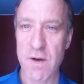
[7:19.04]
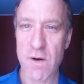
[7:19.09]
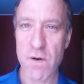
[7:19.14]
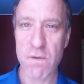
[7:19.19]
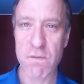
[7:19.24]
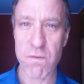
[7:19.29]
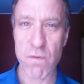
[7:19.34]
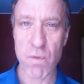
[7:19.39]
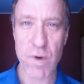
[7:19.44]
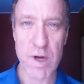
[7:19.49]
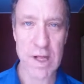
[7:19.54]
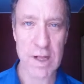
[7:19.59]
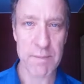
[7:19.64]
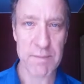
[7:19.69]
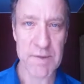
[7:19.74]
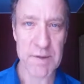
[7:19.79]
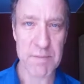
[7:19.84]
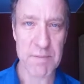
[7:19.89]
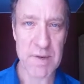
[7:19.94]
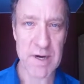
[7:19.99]

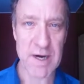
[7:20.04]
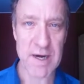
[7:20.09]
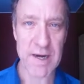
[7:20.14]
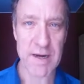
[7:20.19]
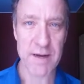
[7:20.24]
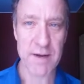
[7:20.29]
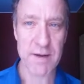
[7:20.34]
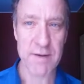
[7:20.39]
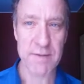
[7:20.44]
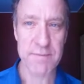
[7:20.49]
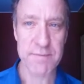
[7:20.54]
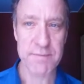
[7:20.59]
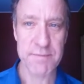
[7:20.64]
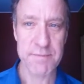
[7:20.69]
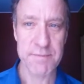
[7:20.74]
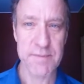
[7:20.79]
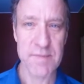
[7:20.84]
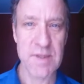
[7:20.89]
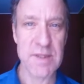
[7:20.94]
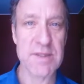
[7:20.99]
overwhelmed by
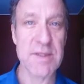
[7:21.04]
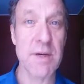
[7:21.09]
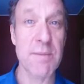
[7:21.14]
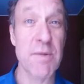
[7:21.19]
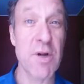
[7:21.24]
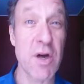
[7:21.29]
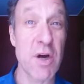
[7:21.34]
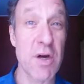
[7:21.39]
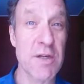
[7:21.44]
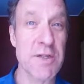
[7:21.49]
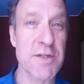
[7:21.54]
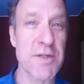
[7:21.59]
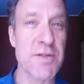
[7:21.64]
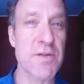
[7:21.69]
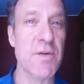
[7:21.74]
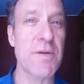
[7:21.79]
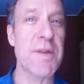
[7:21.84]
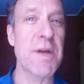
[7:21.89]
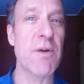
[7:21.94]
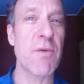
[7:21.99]
the
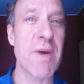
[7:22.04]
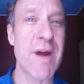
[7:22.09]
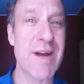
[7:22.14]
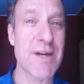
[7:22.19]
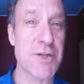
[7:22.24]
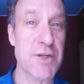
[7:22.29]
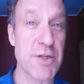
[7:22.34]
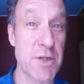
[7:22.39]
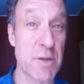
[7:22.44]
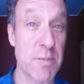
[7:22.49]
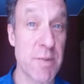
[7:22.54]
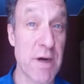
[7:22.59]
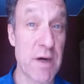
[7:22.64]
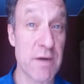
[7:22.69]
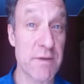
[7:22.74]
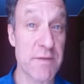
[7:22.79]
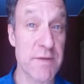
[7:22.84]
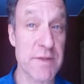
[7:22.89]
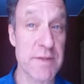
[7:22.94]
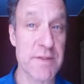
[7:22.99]
subconscious or the irrational
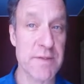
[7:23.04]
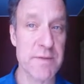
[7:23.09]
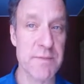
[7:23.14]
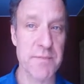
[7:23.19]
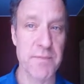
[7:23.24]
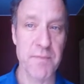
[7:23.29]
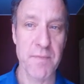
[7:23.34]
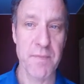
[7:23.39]
part of us.